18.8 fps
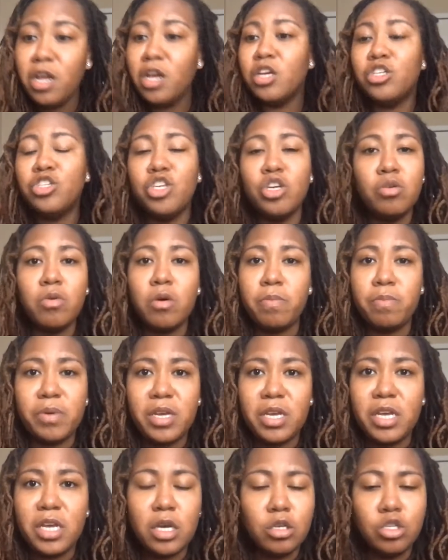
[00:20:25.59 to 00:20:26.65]
you would
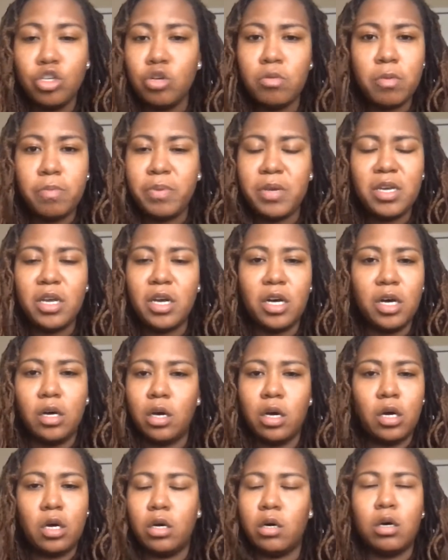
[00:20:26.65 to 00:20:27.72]
be,
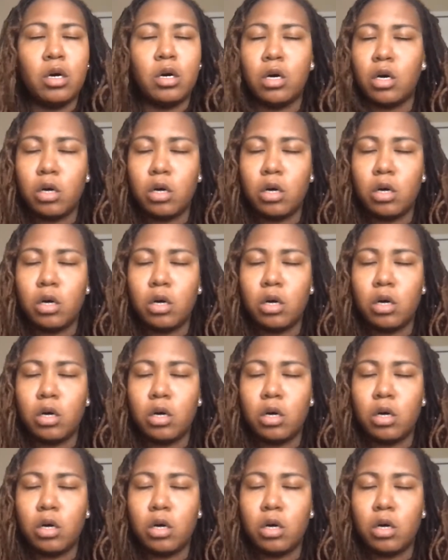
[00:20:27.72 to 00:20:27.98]
oh,